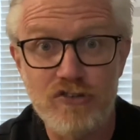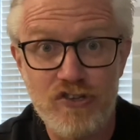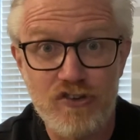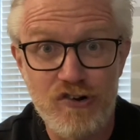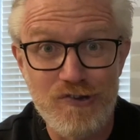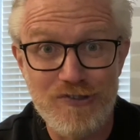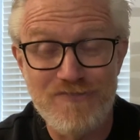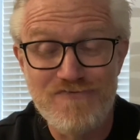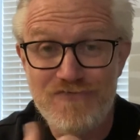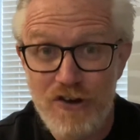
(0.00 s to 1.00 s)
through the
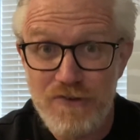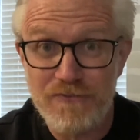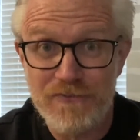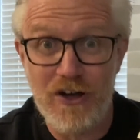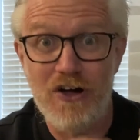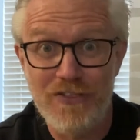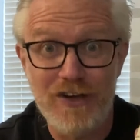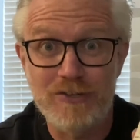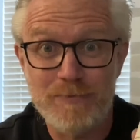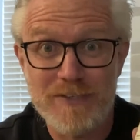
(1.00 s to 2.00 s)
roof on
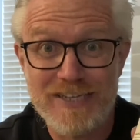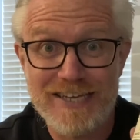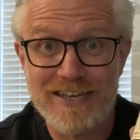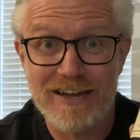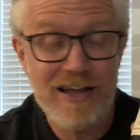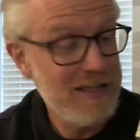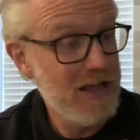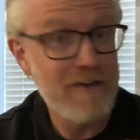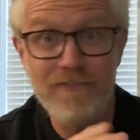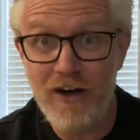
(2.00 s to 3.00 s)
those particular
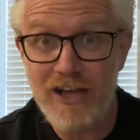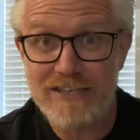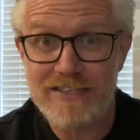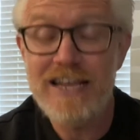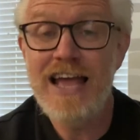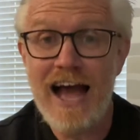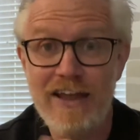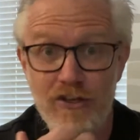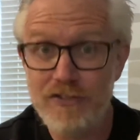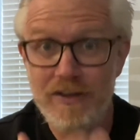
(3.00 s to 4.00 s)
vines and
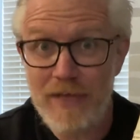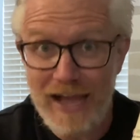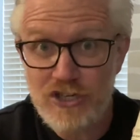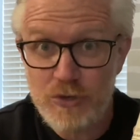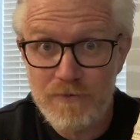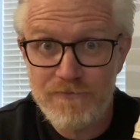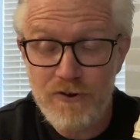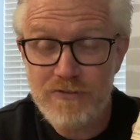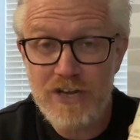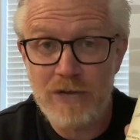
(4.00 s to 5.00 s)
on the actual
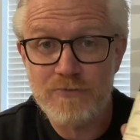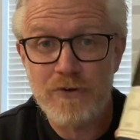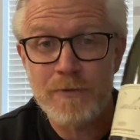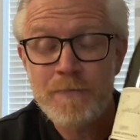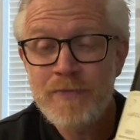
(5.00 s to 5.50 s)
fruit that comes from.